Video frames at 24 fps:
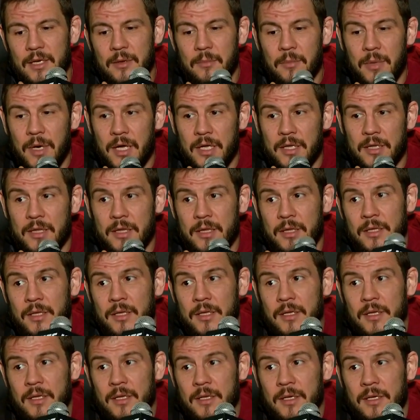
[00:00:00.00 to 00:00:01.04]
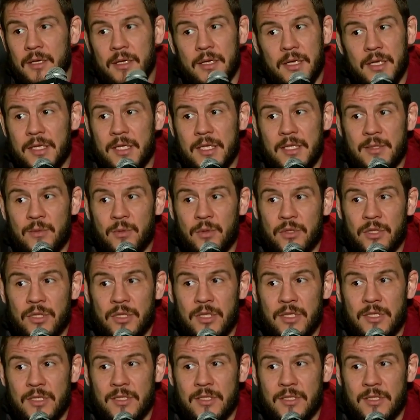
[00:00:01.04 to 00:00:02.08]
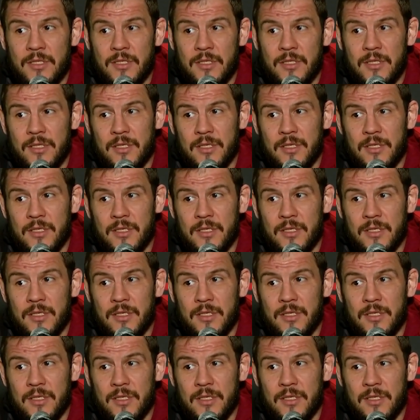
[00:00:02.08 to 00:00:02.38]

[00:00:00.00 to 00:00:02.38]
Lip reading: But it is what it is.